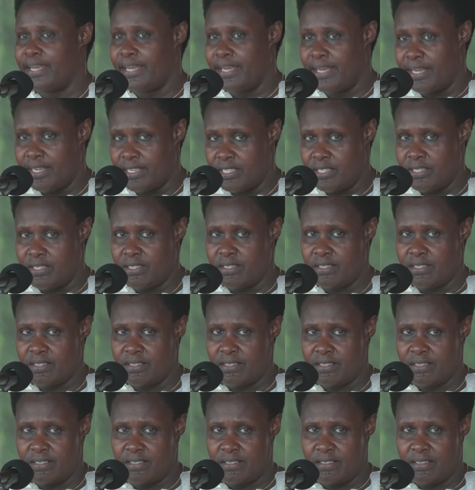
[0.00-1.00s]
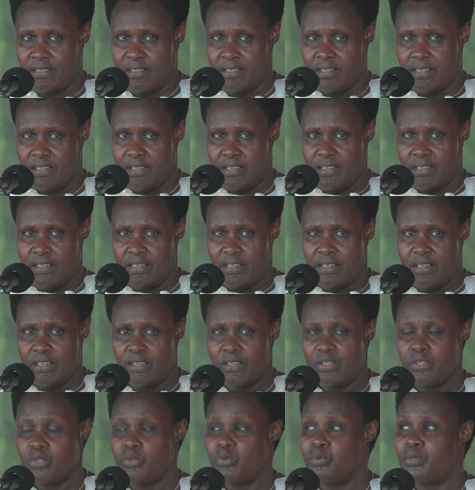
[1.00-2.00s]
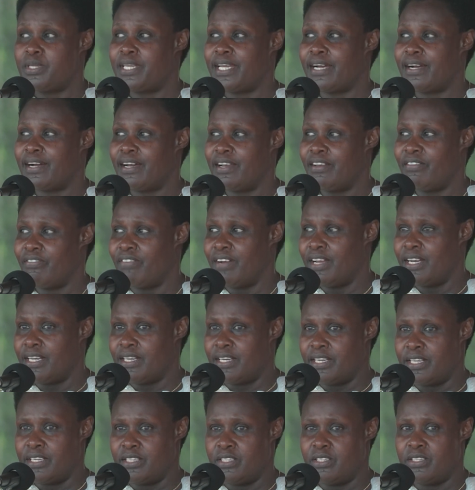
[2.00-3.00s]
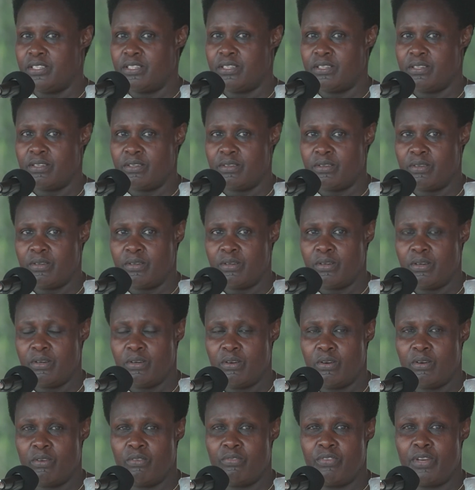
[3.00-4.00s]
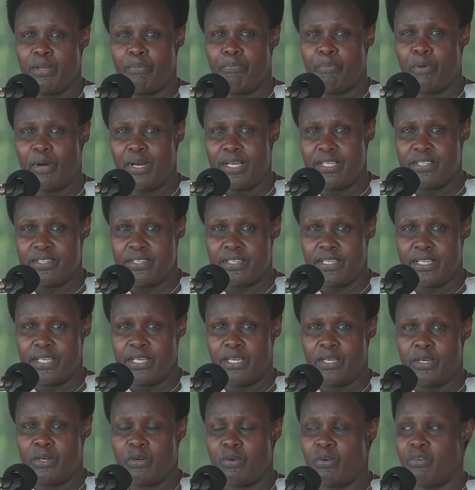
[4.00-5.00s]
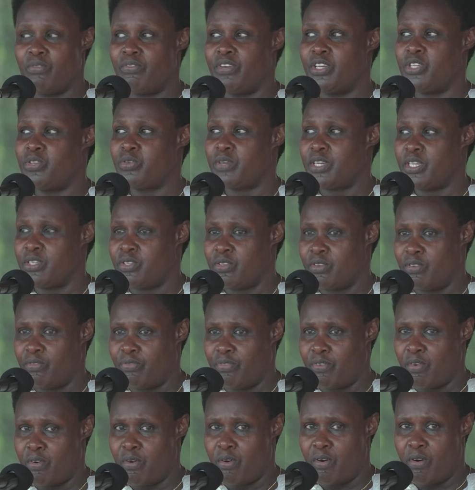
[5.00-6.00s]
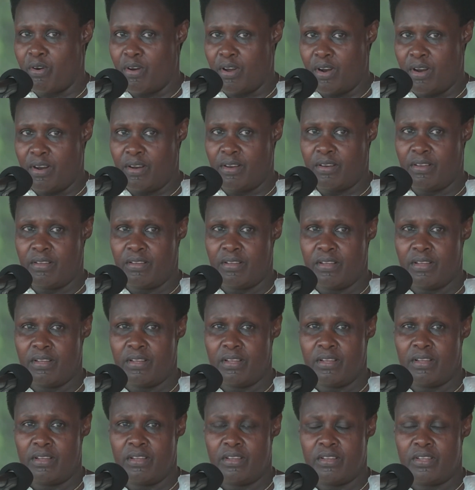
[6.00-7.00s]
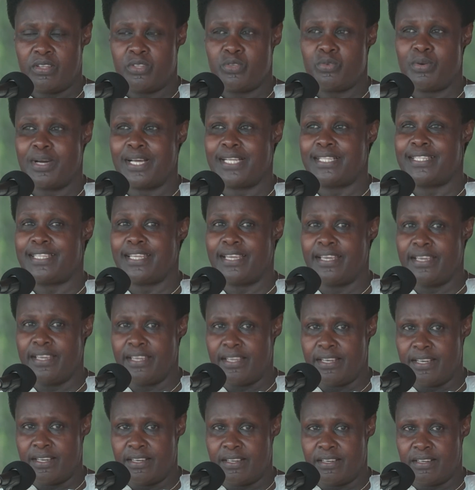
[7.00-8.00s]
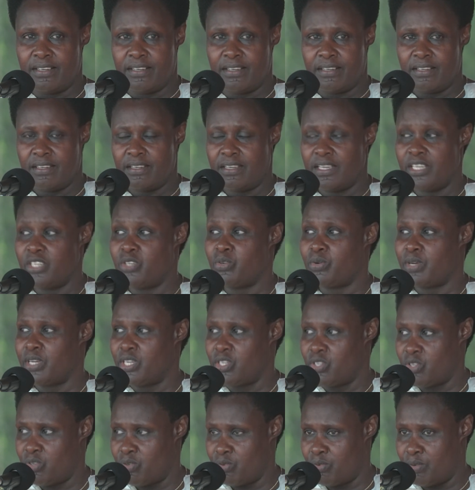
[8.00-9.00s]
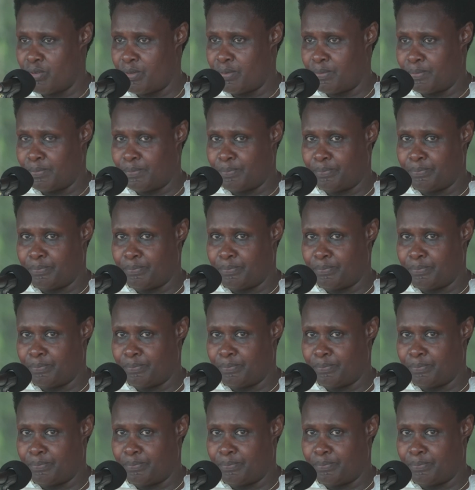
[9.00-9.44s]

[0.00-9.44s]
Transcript: age to take advantage of the policy of education for all to attain education.